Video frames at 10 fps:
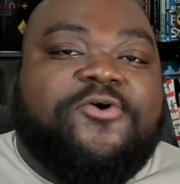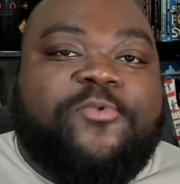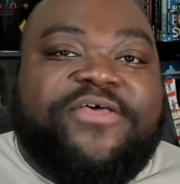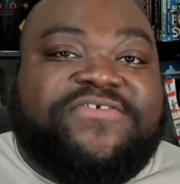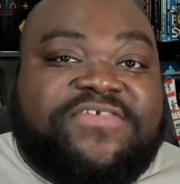
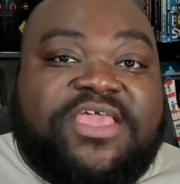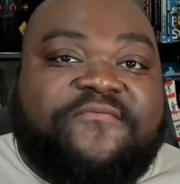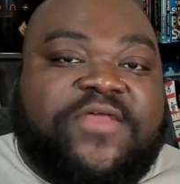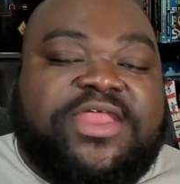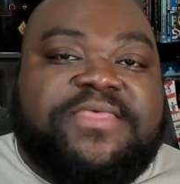We'll see
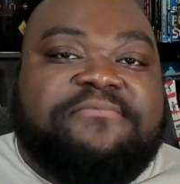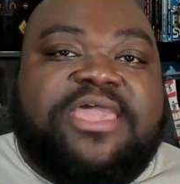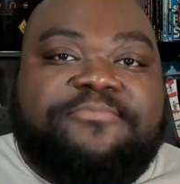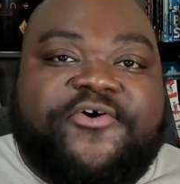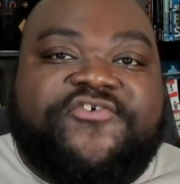if any of them
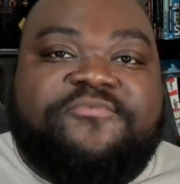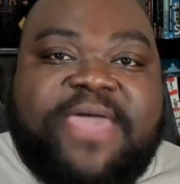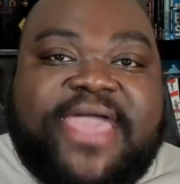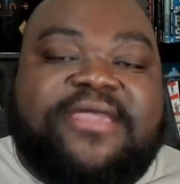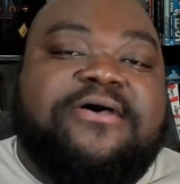get pushed
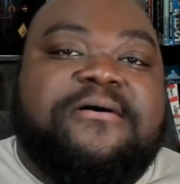back.